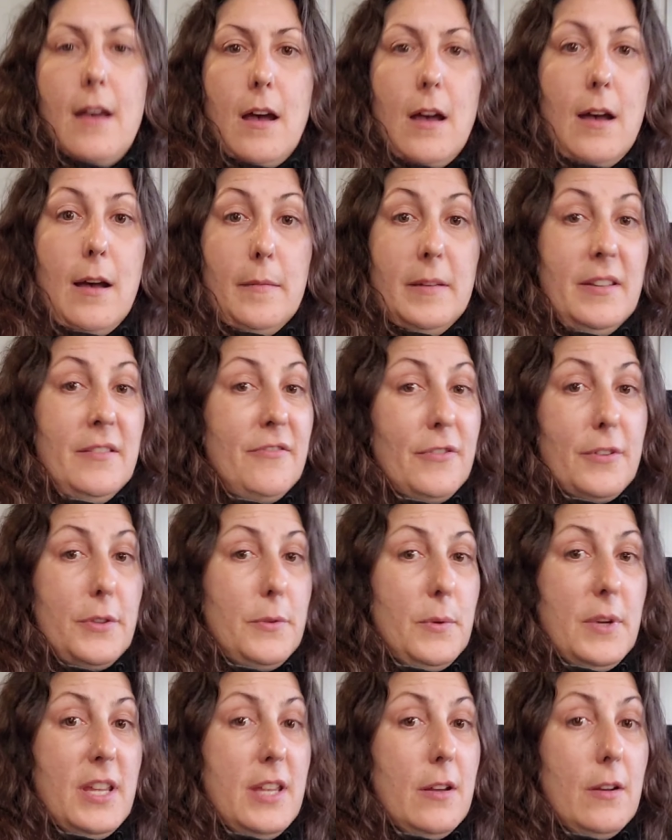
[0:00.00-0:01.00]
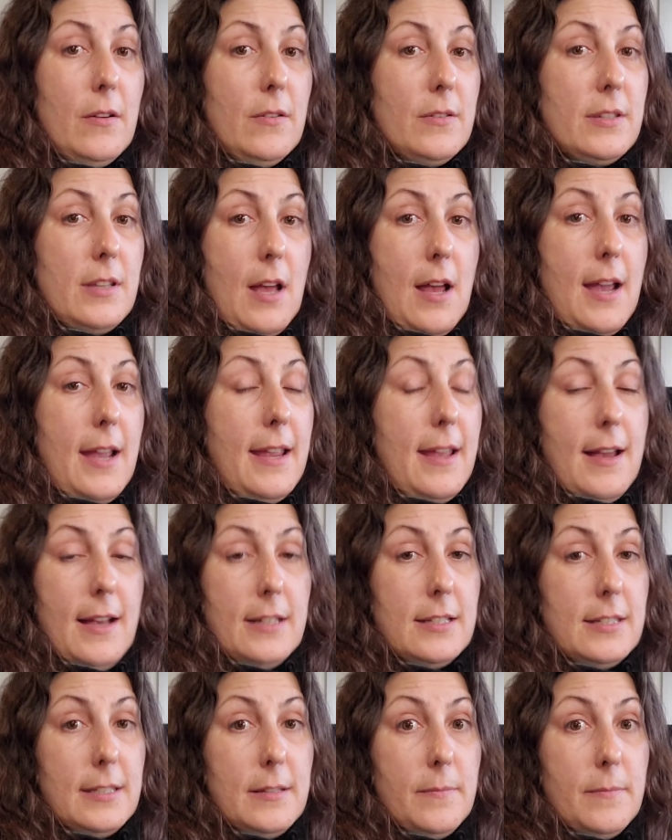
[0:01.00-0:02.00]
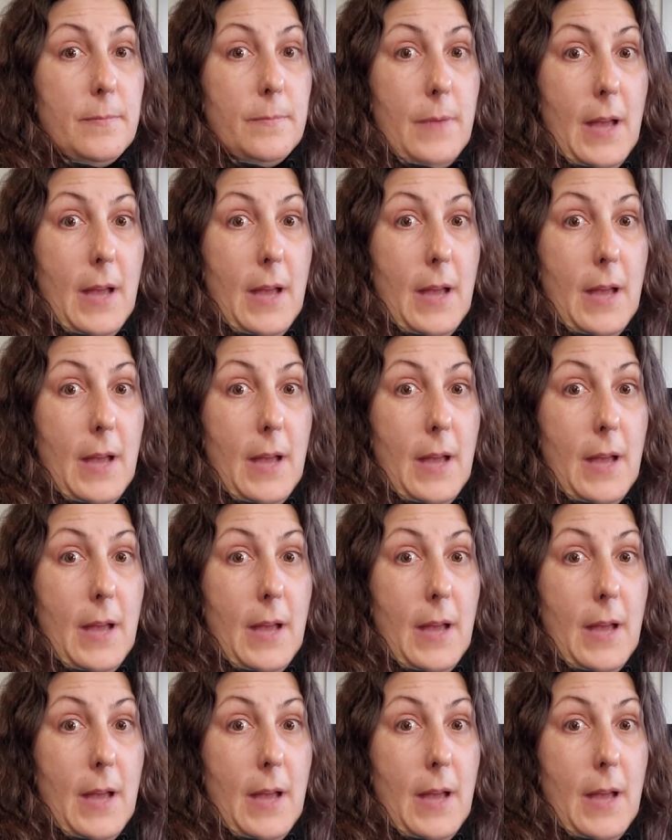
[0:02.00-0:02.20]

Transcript: And for 3 years, I actually